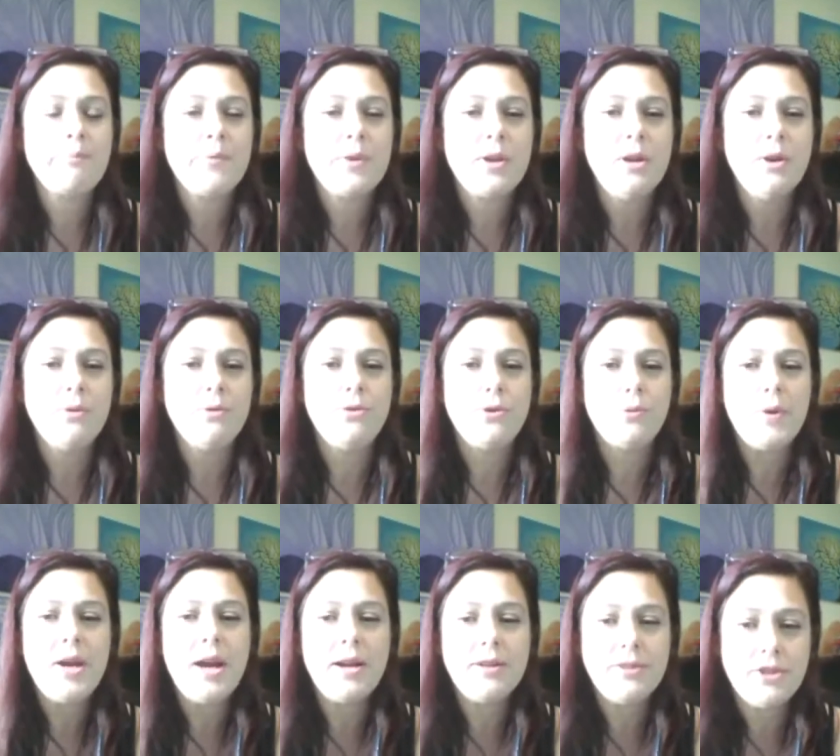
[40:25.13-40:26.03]

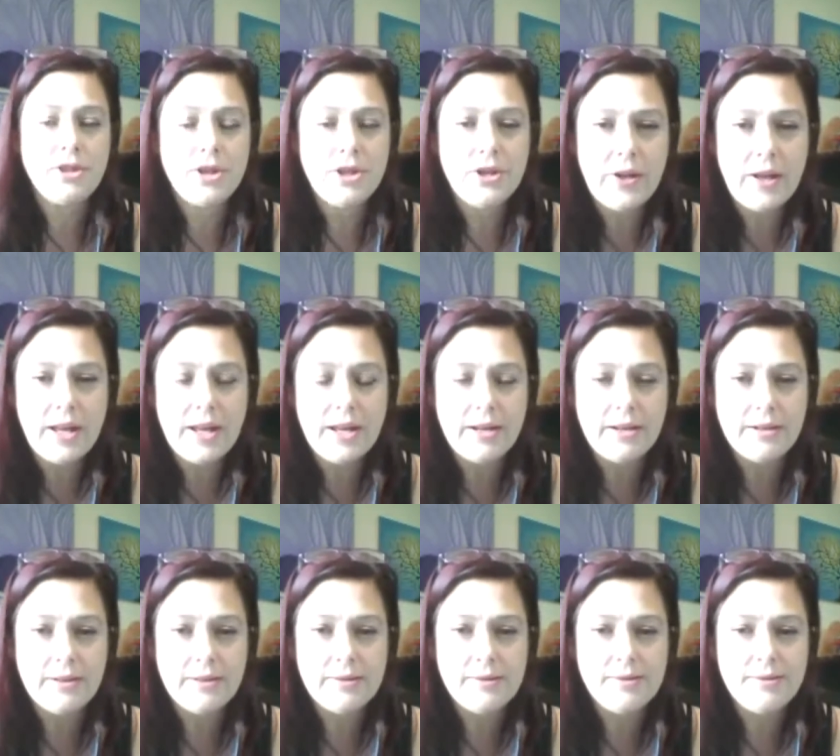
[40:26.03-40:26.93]

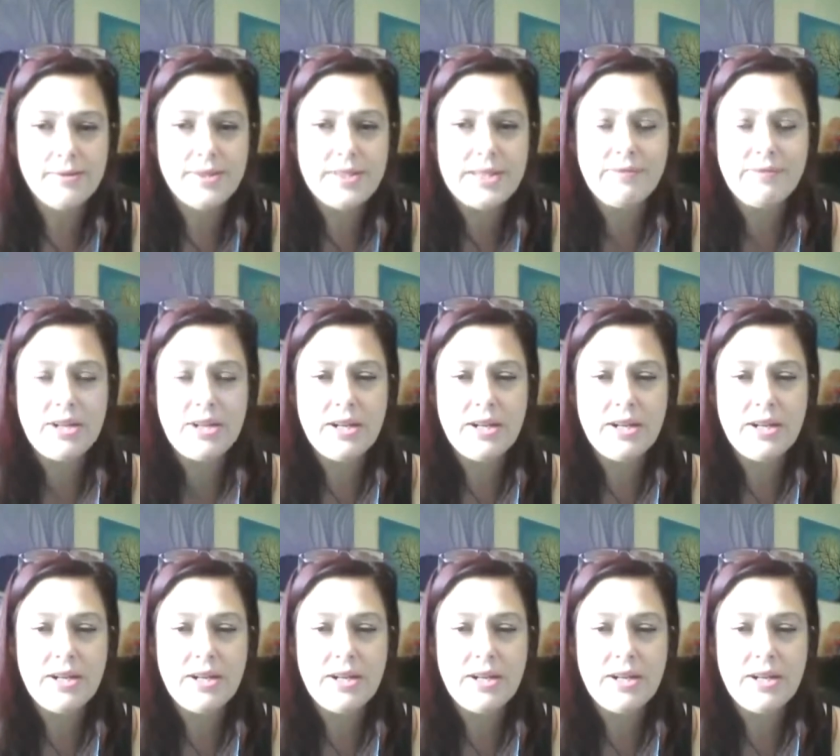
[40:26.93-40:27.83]
379
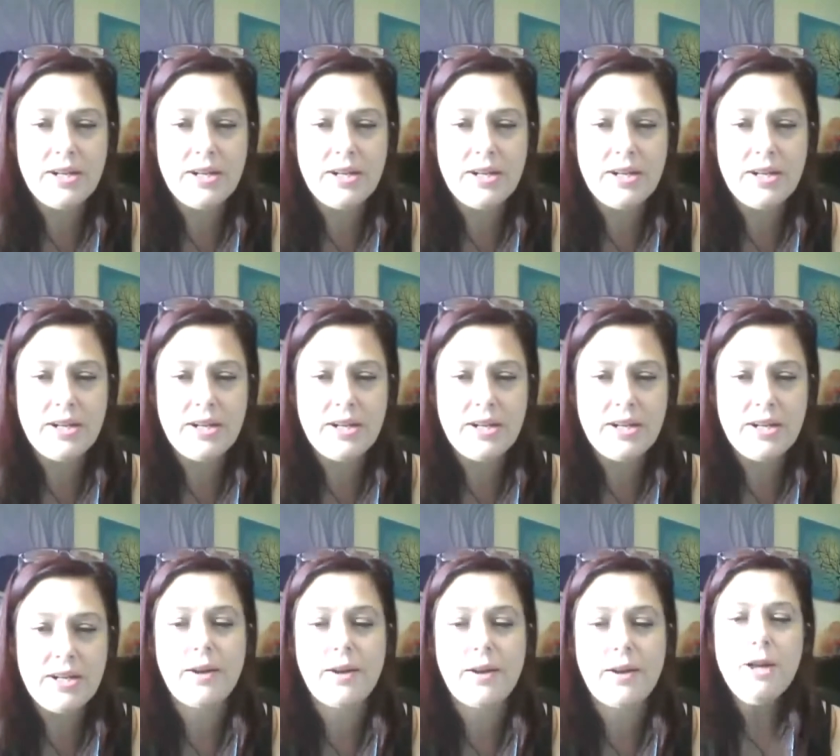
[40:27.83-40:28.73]
lives together,
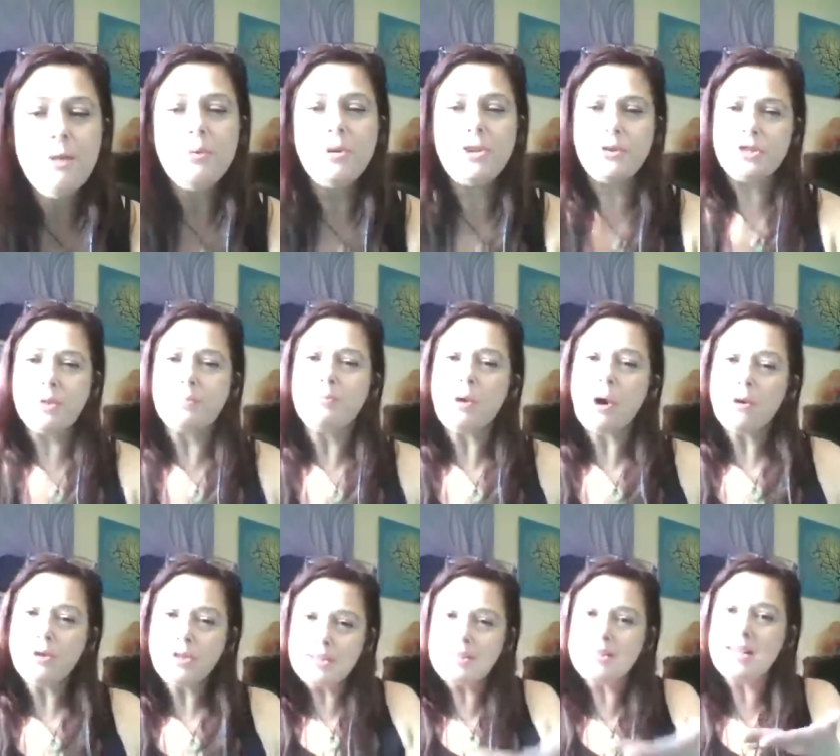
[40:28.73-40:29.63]
but there's a process
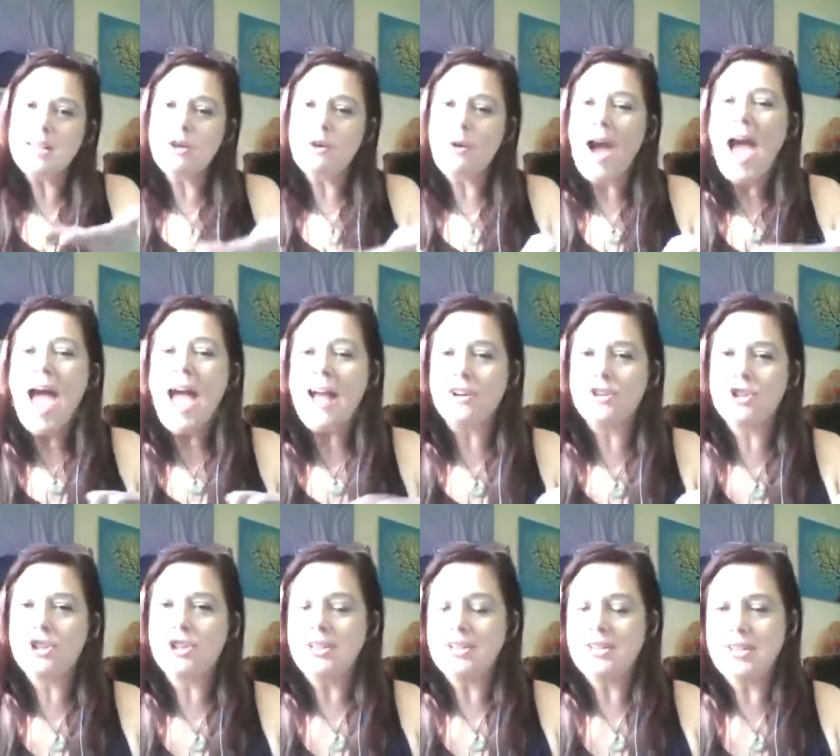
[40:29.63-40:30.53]
that you actually
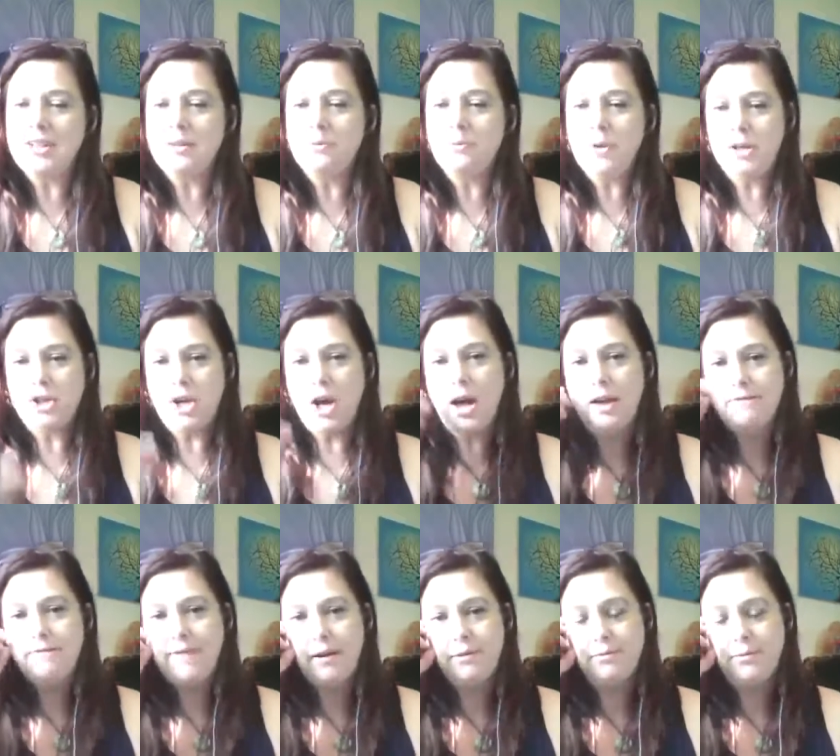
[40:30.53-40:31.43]
did, which I
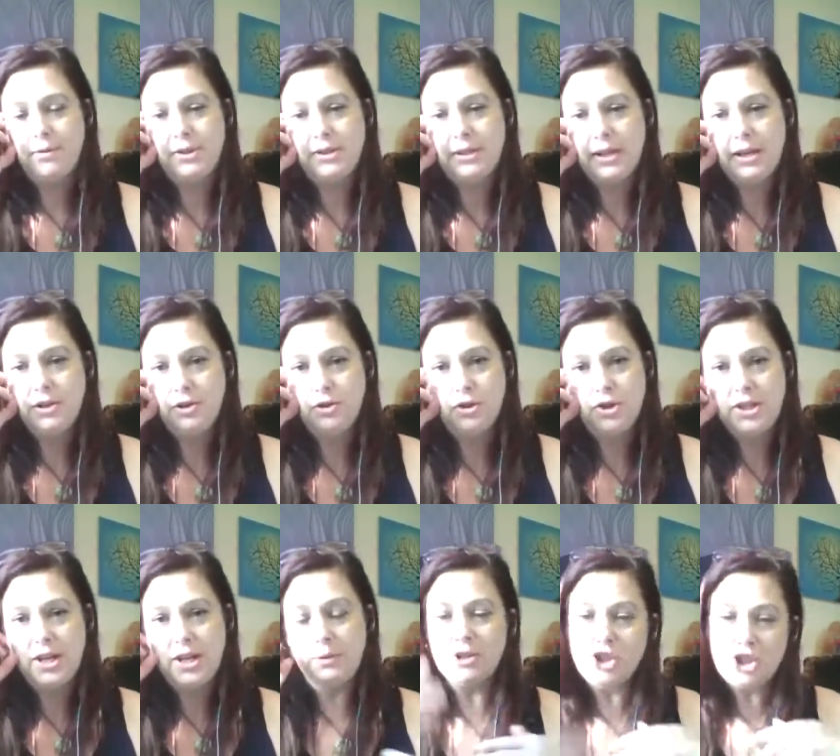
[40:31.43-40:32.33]
found was interesting,
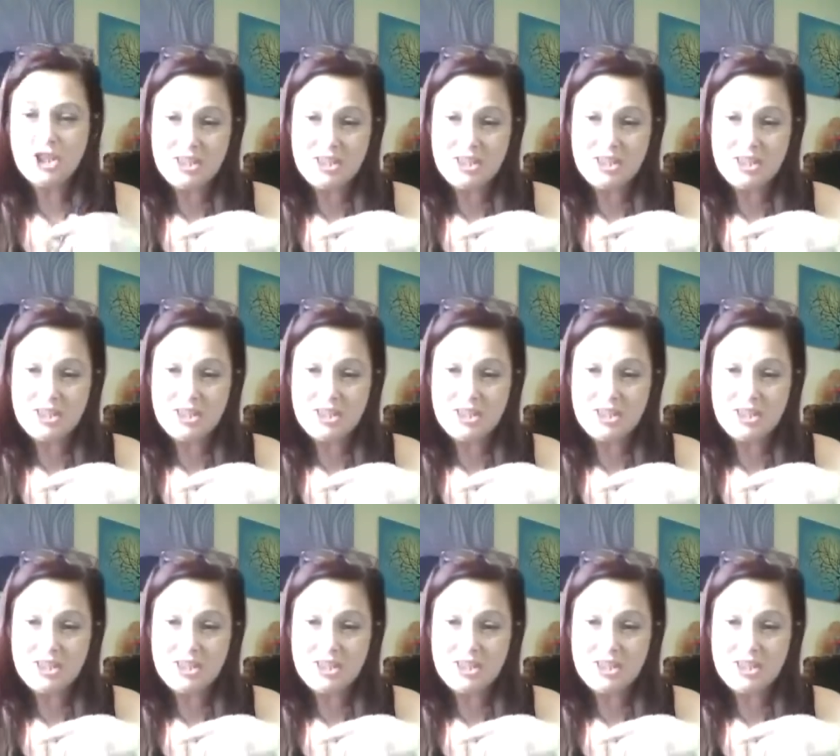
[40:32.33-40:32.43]
which is